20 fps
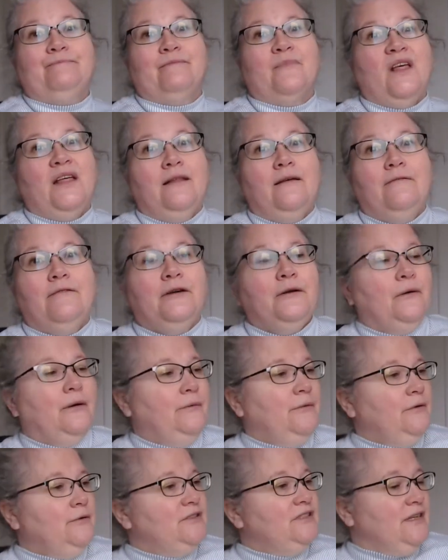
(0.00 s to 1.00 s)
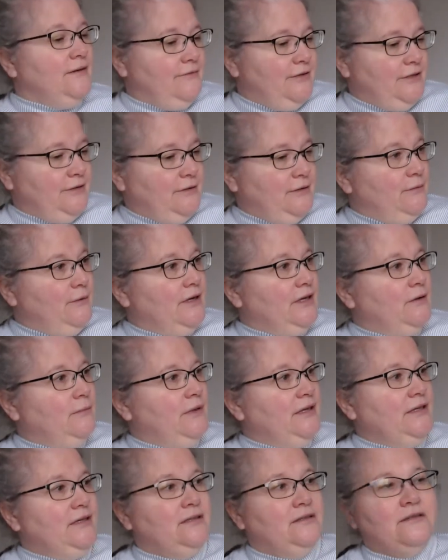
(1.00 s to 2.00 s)
I love it. I would definitely
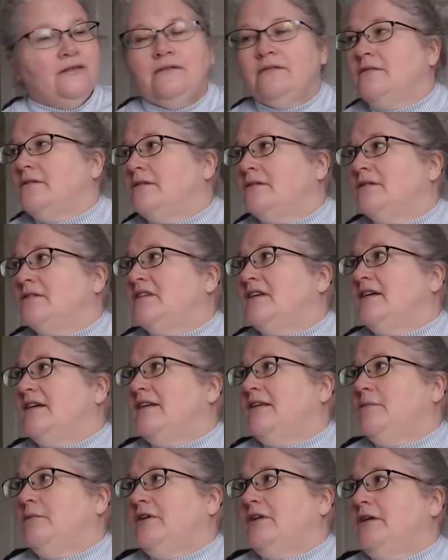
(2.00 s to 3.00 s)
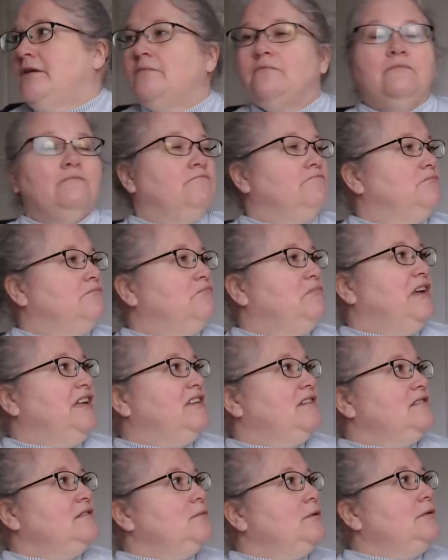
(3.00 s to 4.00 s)
recommend to anybody. Make
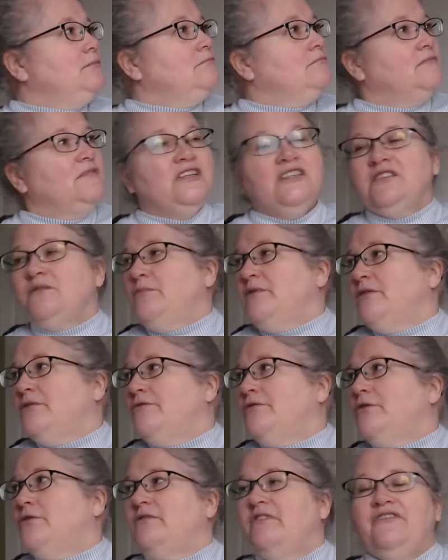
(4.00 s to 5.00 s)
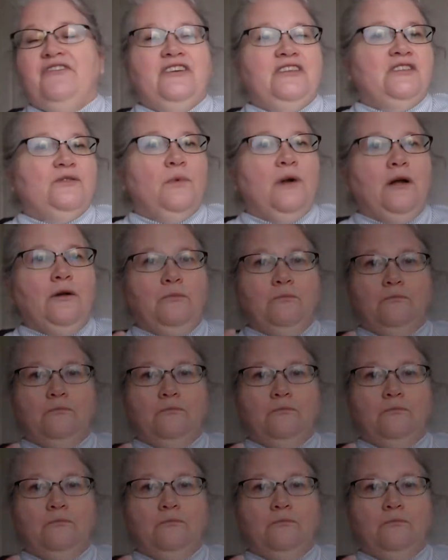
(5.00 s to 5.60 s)
this one. It's beautiful. It fits well.